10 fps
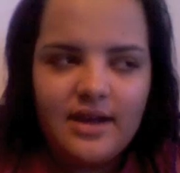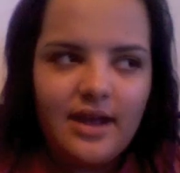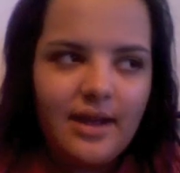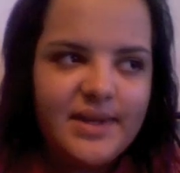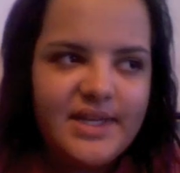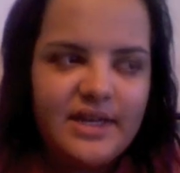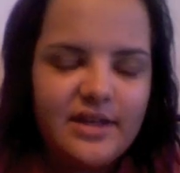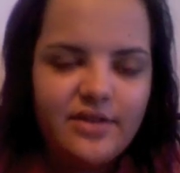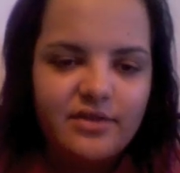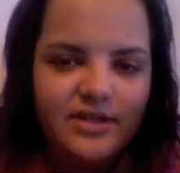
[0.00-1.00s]

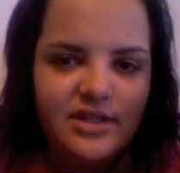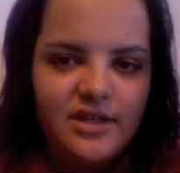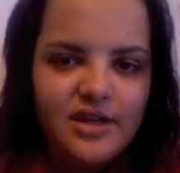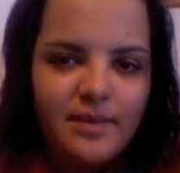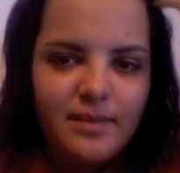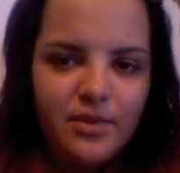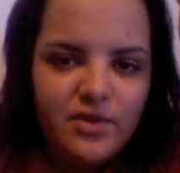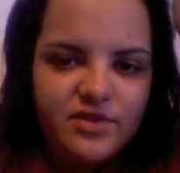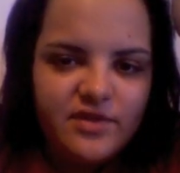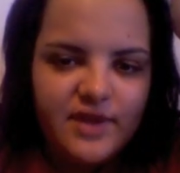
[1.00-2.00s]
you can look up
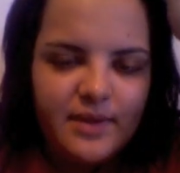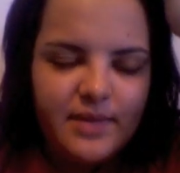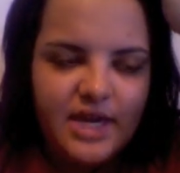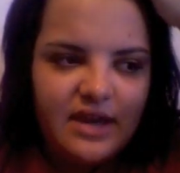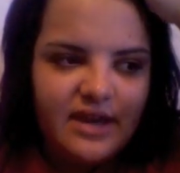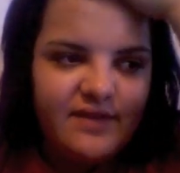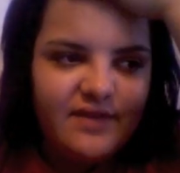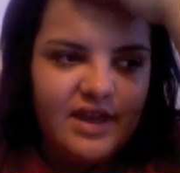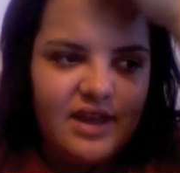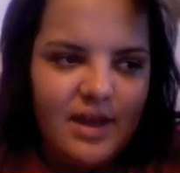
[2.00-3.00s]
most of it, but I'll give,
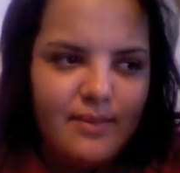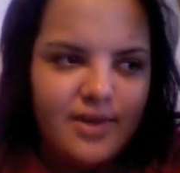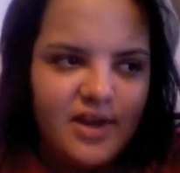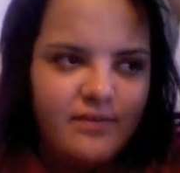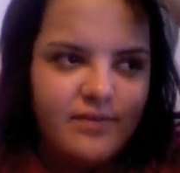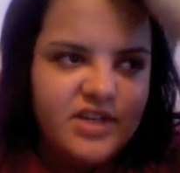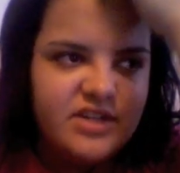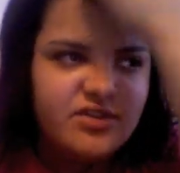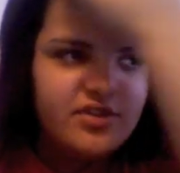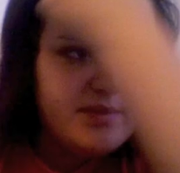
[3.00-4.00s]
like, a brief
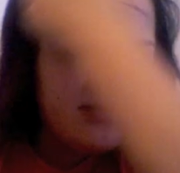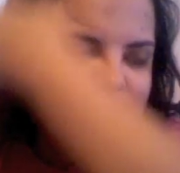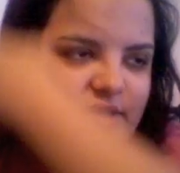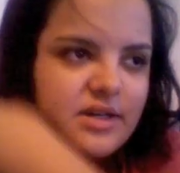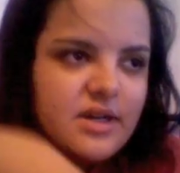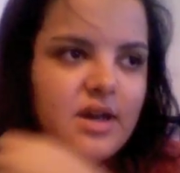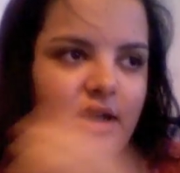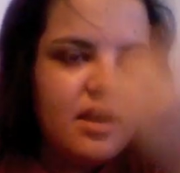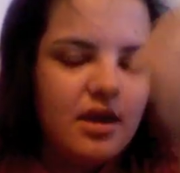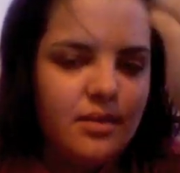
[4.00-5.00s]
description
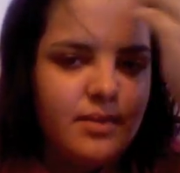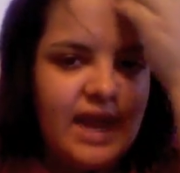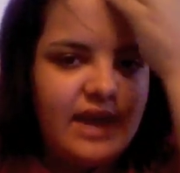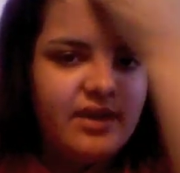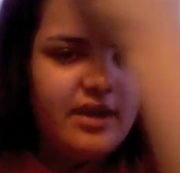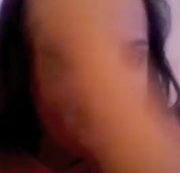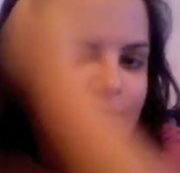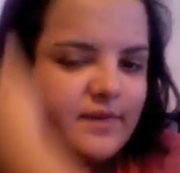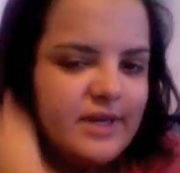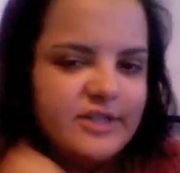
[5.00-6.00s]
or background
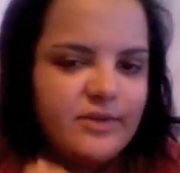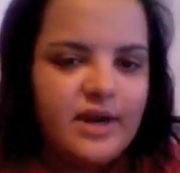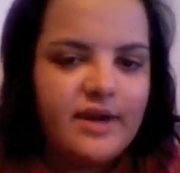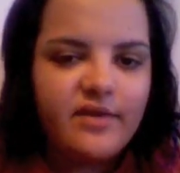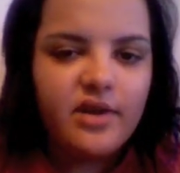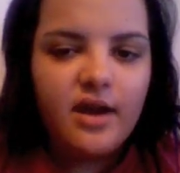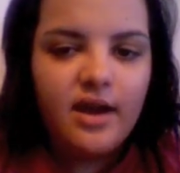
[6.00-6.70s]
information, whatever.